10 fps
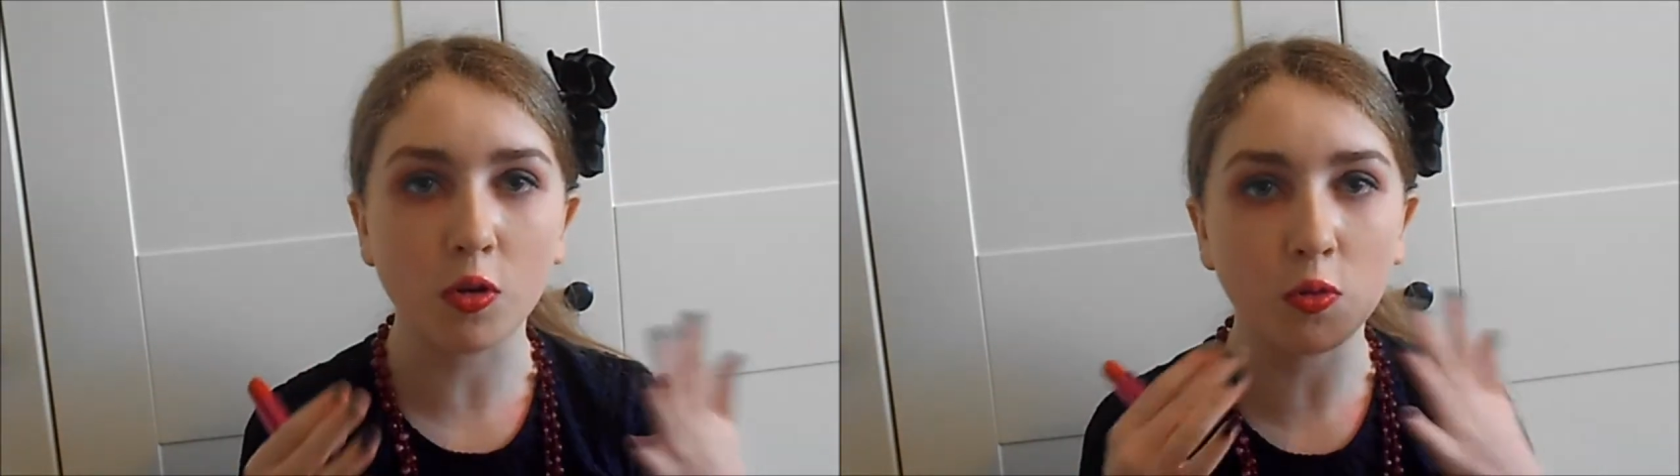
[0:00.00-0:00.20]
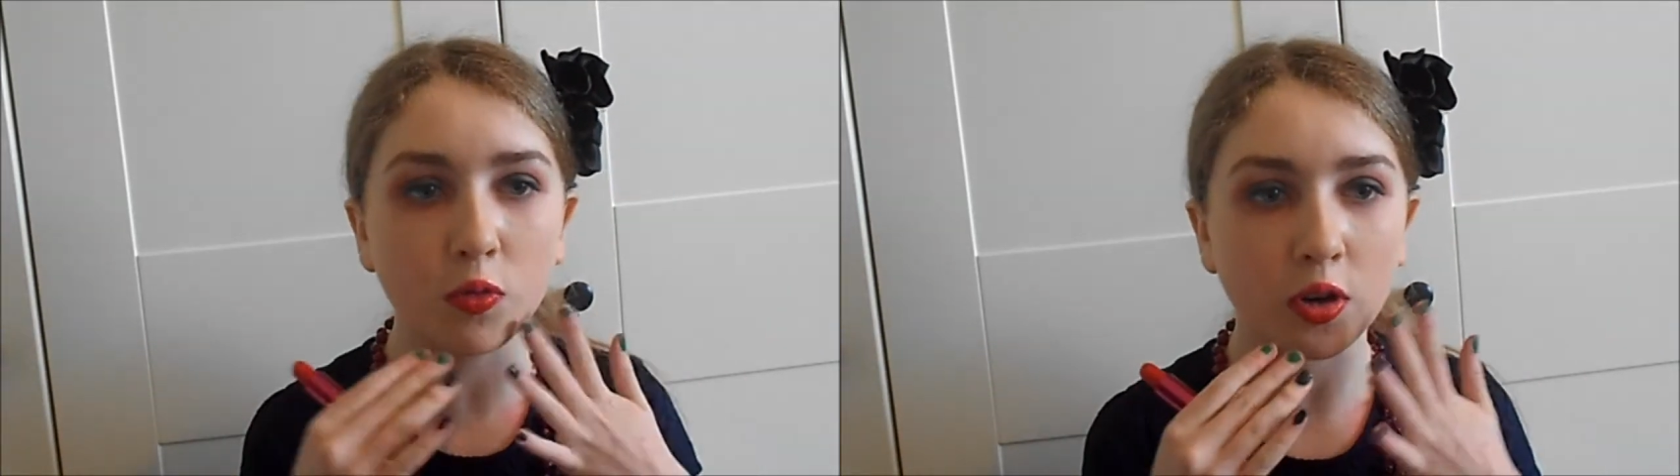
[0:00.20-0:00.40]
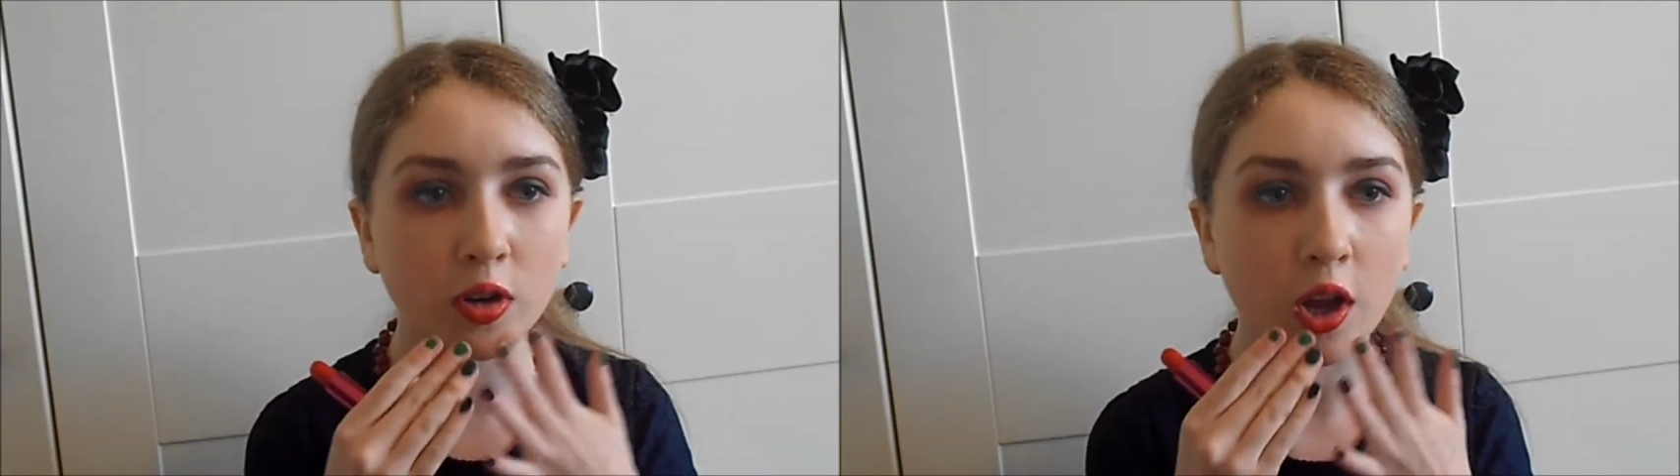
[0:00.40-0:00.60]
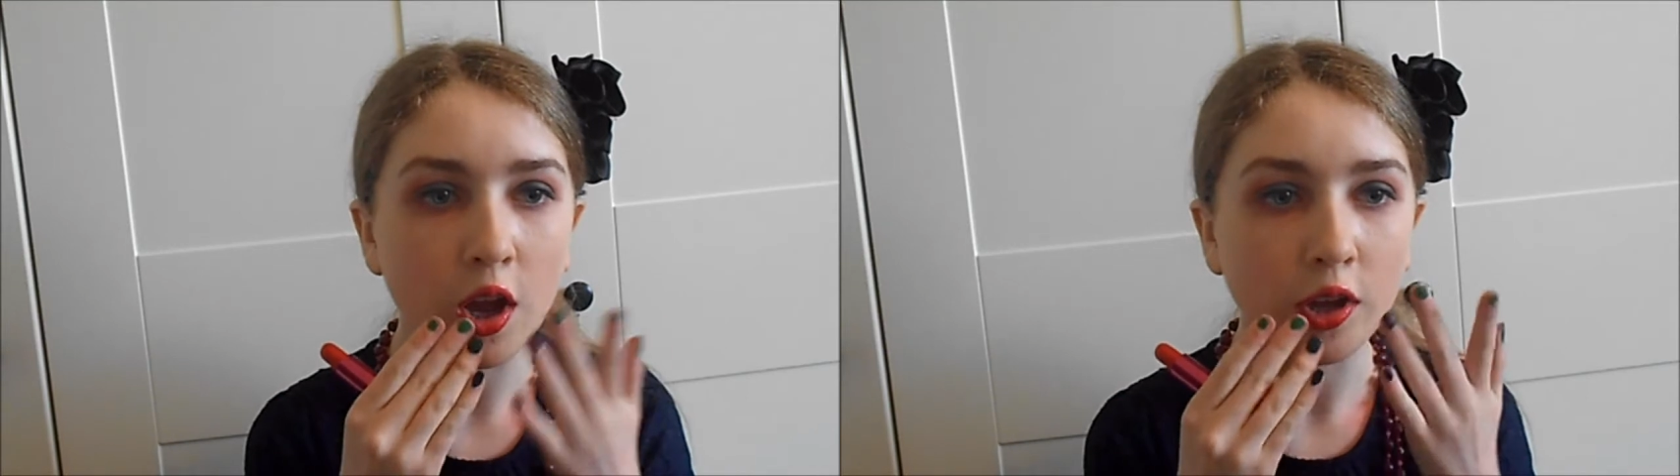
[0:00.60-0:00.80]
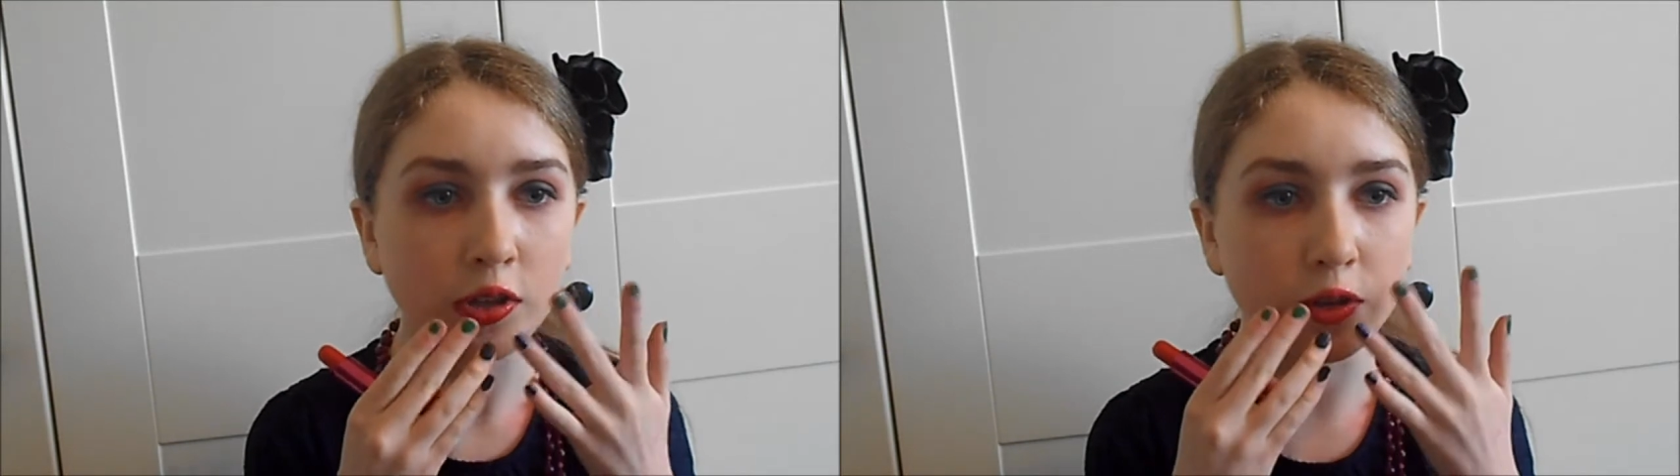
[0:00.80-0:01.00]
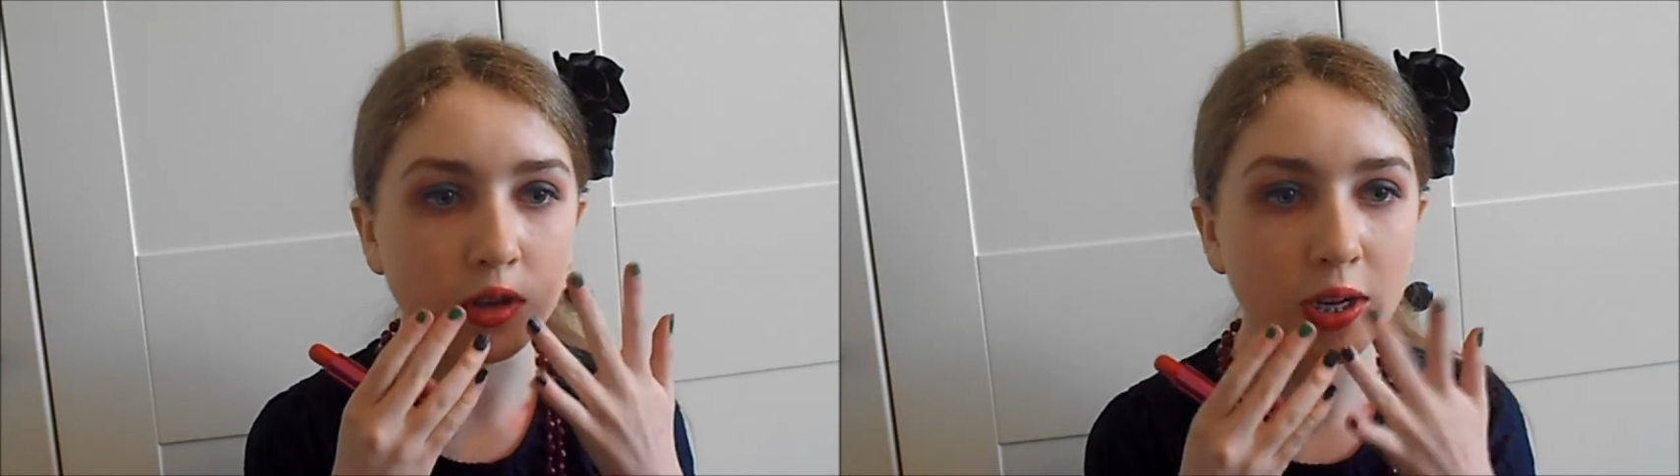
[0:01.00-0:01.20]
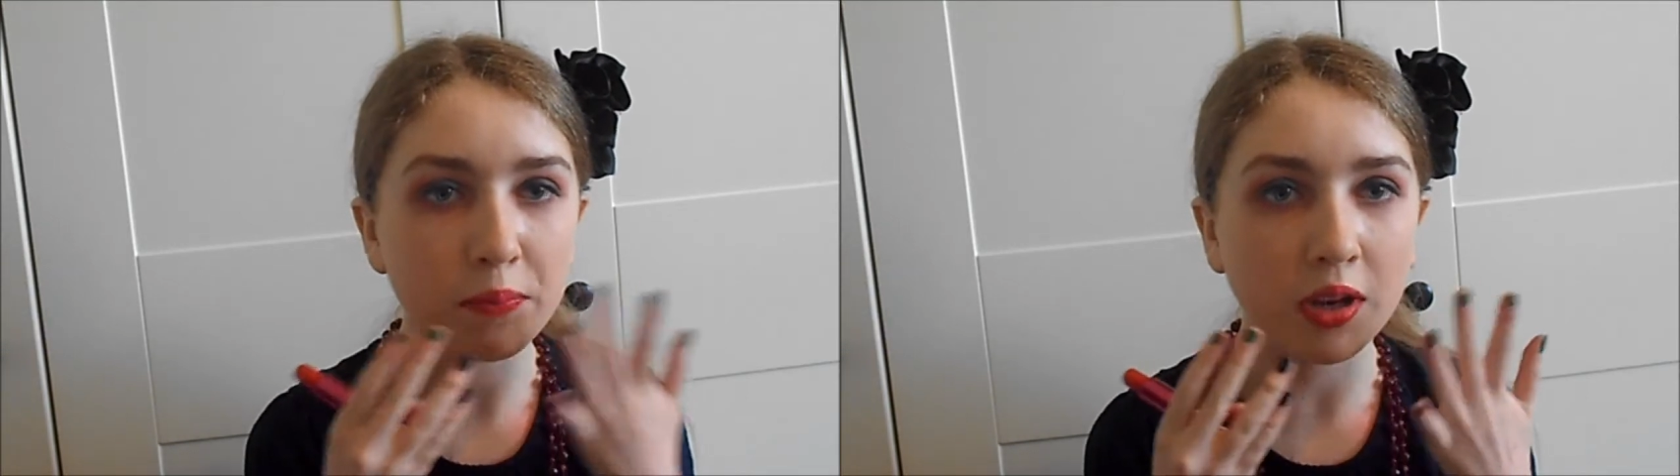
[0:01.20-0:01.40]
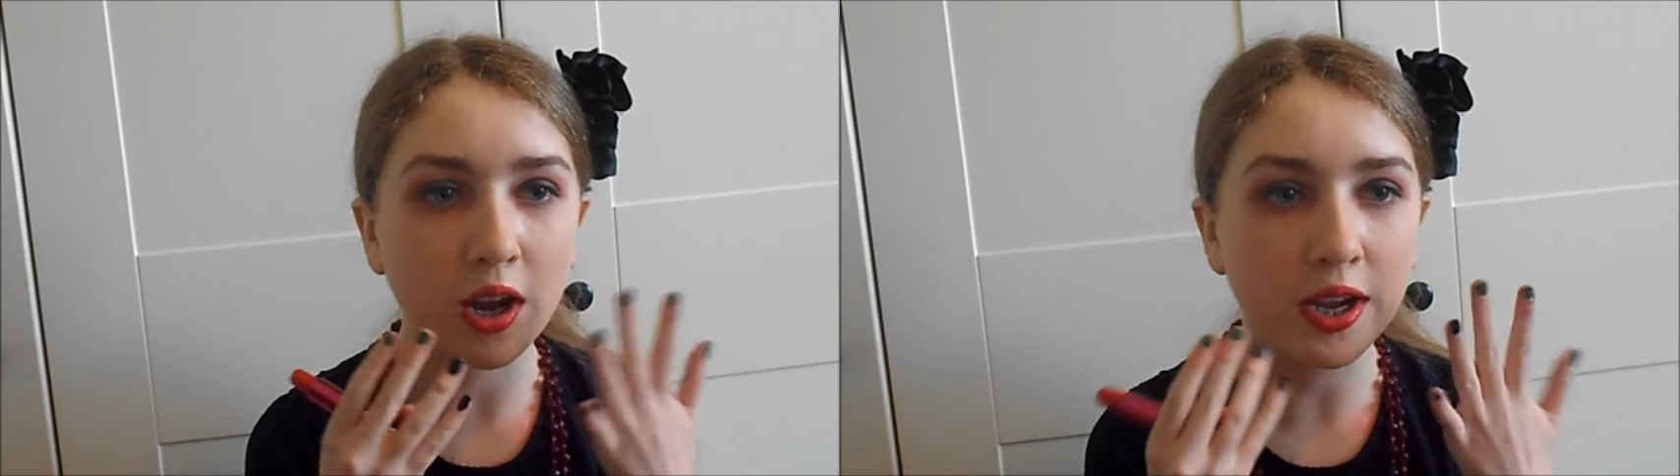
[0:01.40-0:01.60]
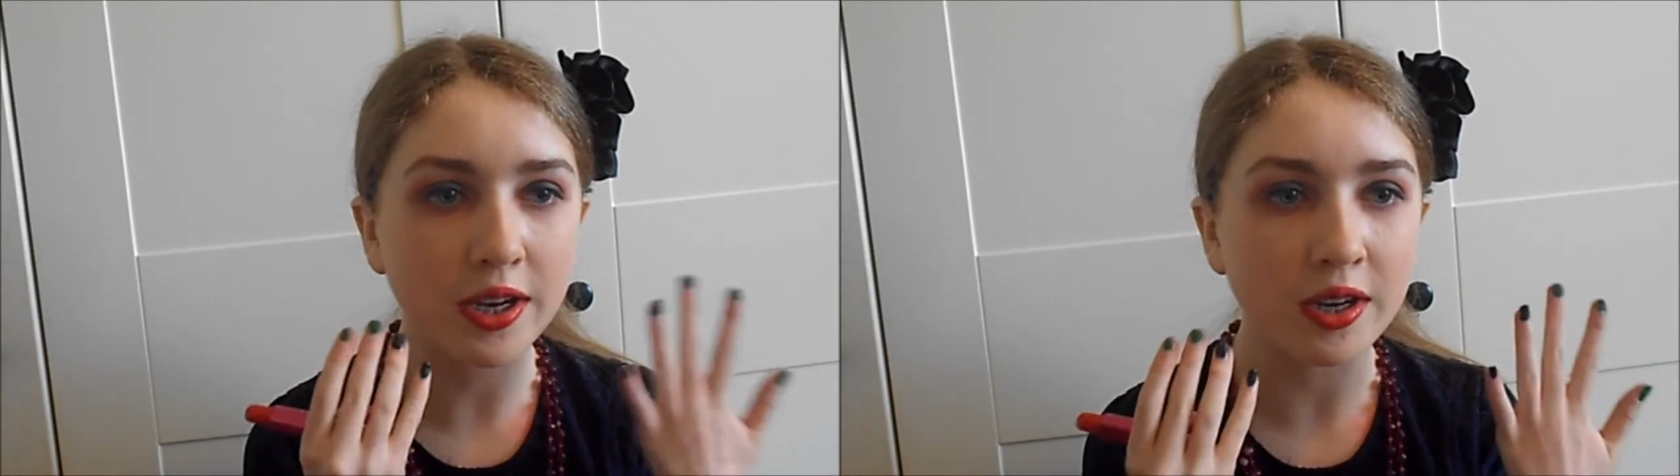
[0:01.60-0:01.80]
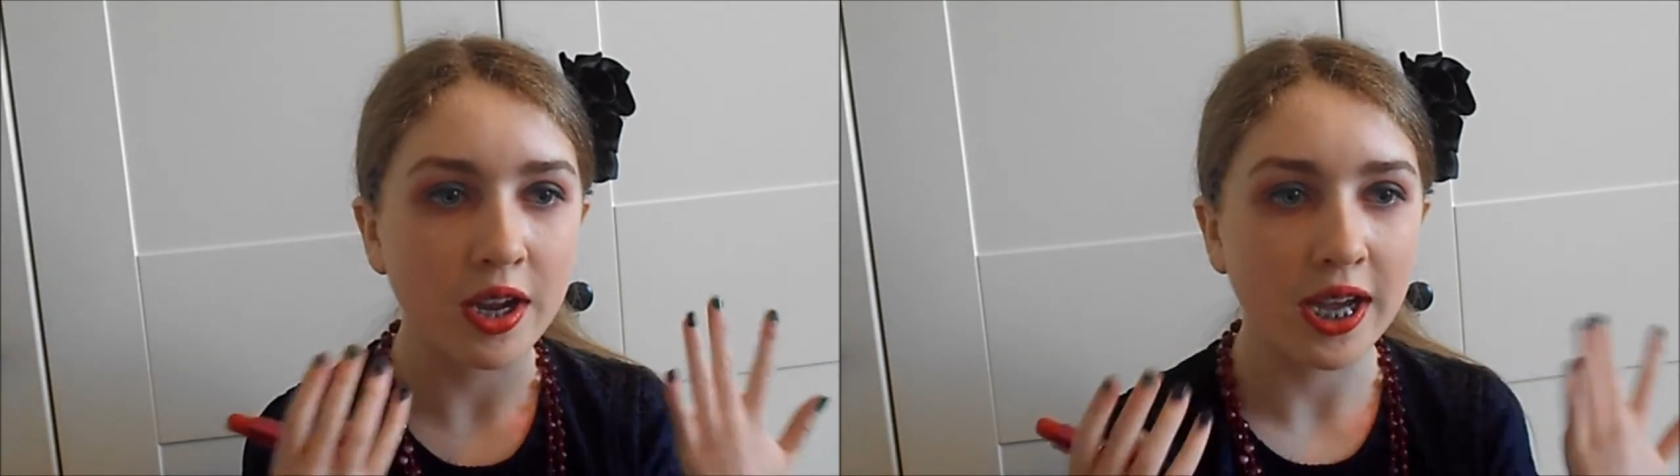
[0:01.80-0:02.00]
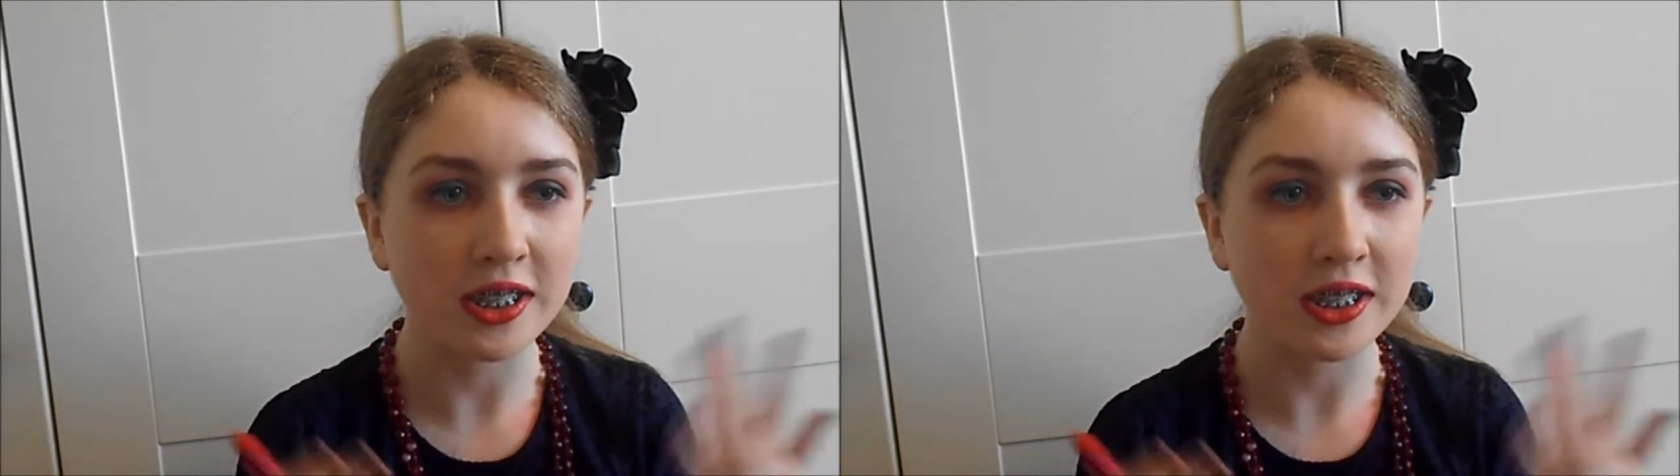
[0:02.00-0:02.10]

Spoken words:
over your lip line,